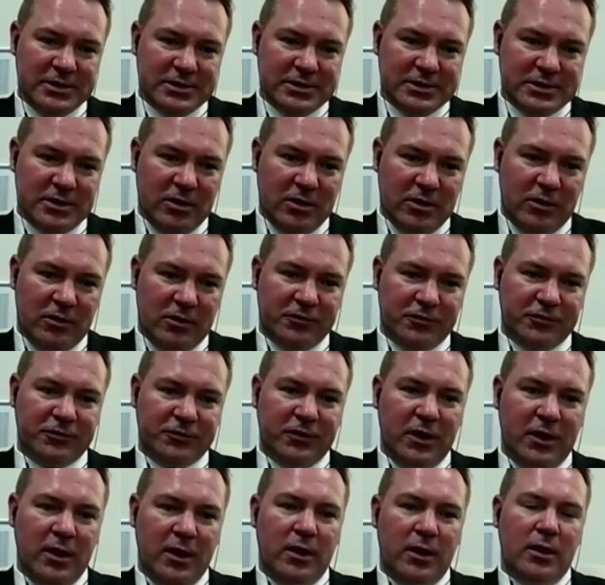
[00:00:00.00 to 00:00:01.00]
of
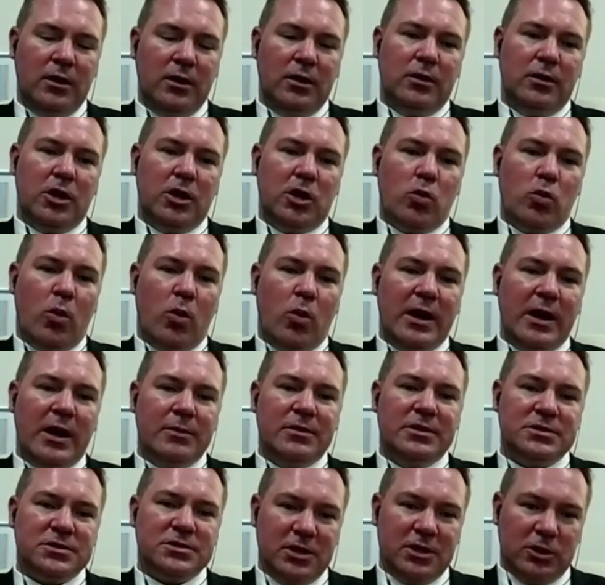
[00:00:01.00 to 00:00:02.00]
requirements
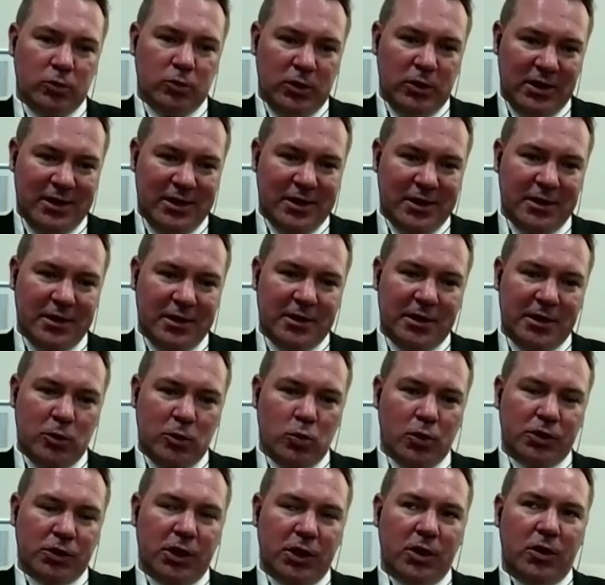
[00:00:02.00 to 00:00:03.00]
that we are currently
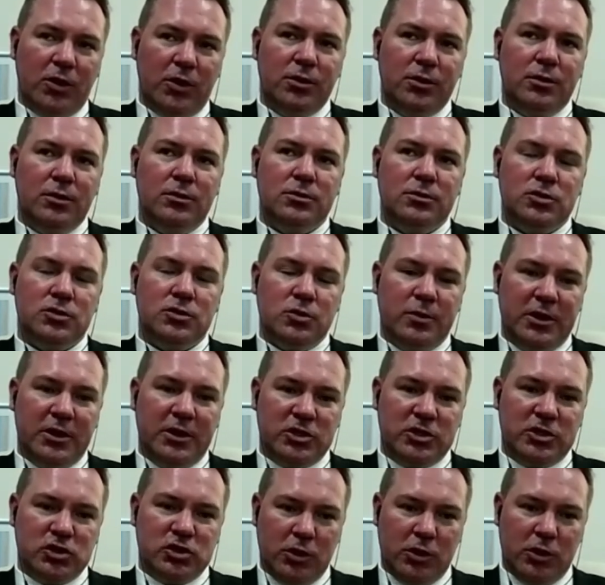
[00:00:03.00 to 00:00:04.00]
working on to make sure
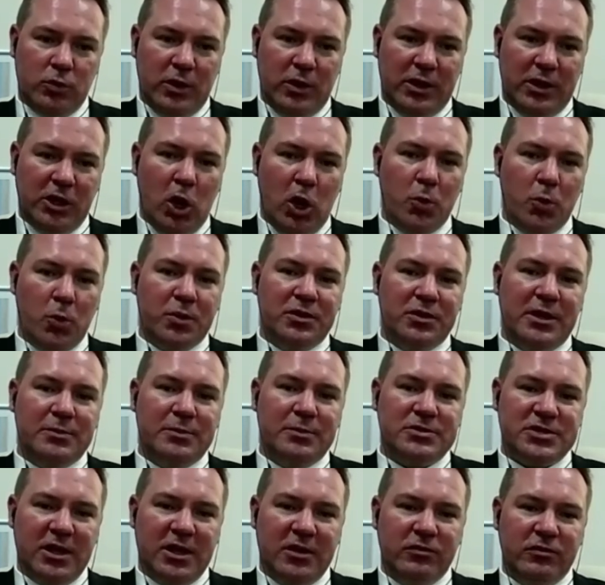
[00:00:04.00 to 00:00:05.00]
that we can open them
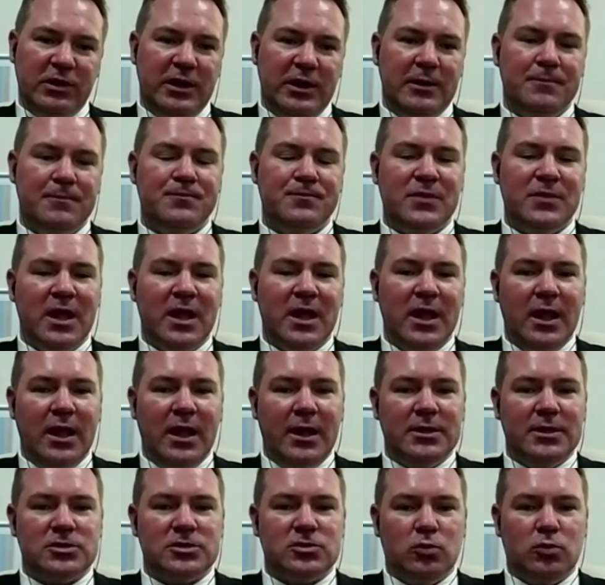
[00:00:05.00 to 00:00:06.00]
safely, as
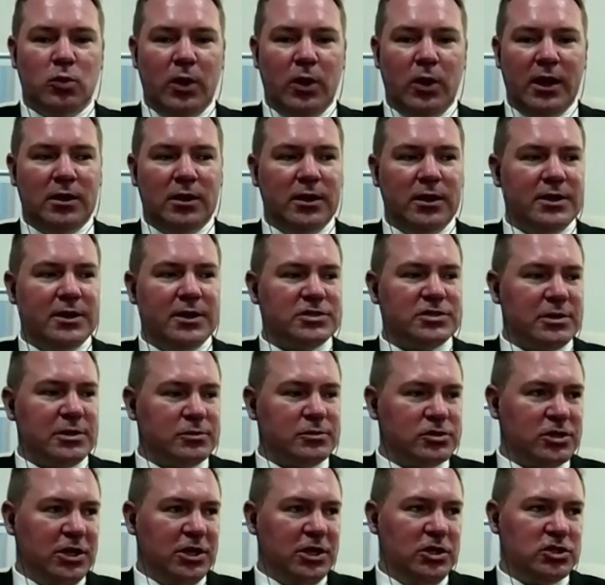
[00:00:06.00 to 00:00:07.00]
well as some
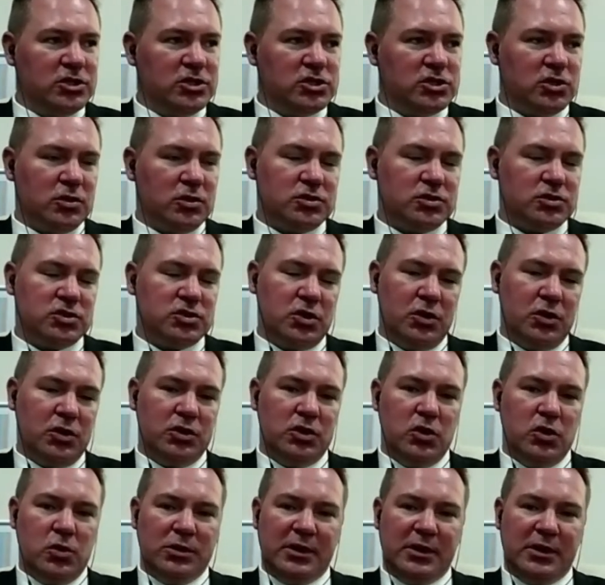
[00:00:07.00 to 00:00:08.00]
screenshots so that you can
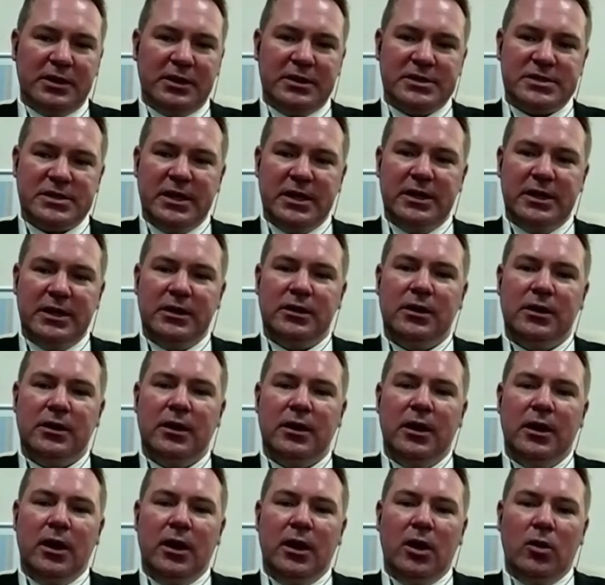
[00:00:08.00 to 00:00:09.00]
understand
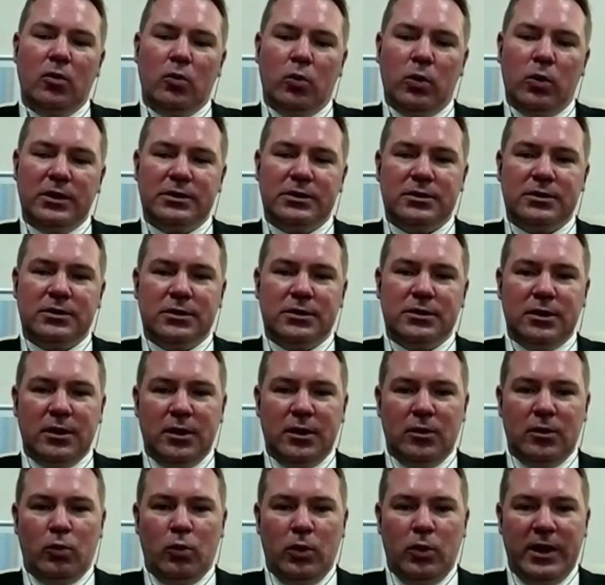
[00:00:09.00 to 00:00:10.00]
what
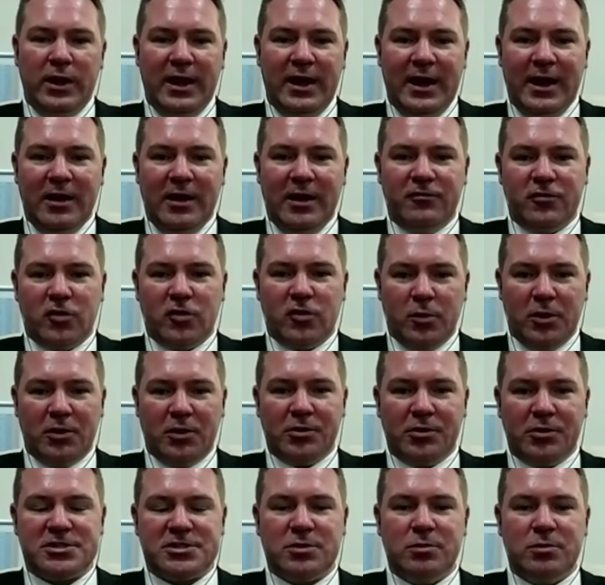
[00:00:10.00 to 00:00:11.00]
we have from a risk
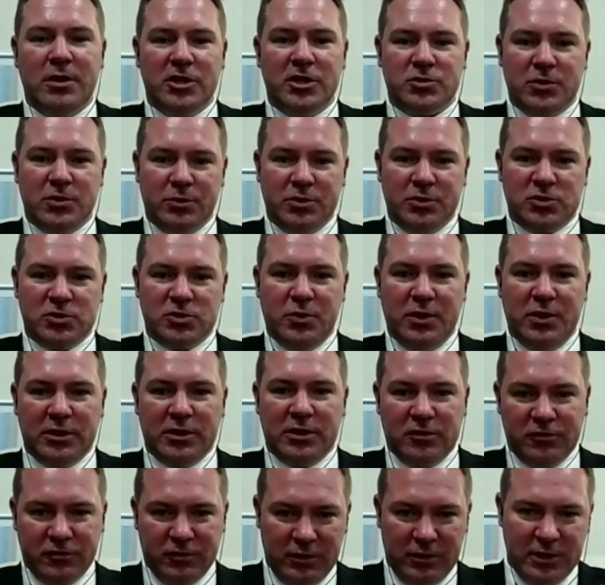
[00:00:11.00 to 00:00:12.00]
management perspective.
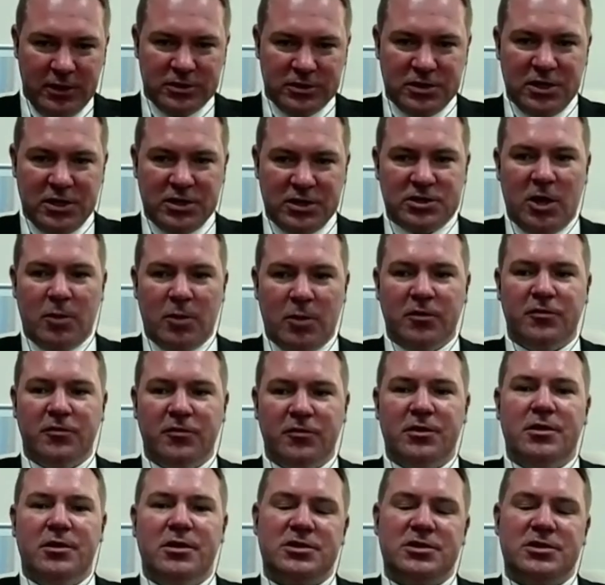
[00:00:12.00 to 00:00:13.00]
There's an example from a
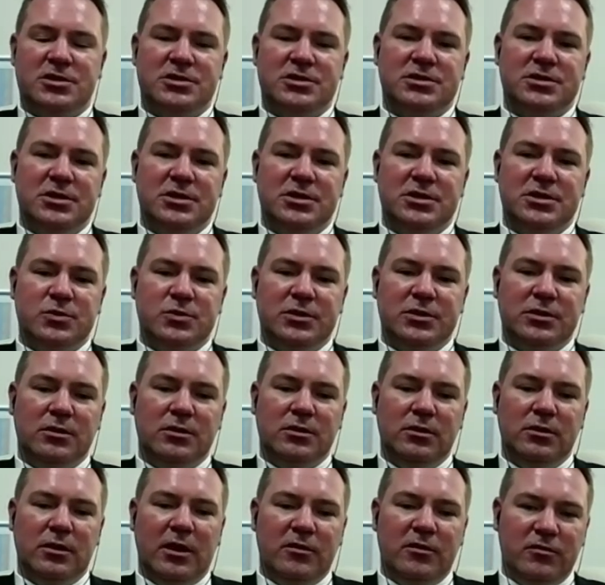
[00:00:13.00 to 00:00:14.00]
risk assessment that
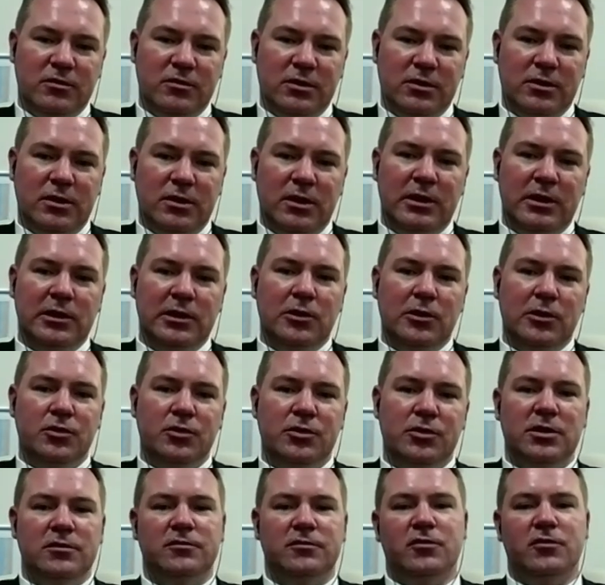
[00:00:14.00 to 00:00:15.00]
I've included here
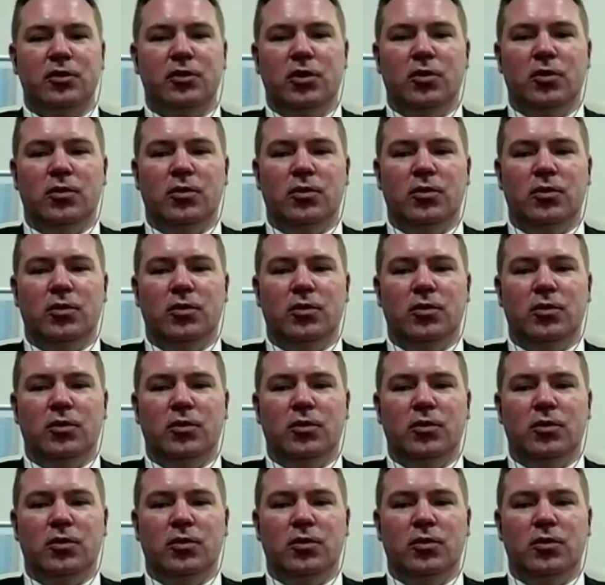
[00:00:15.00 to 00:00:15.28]
for your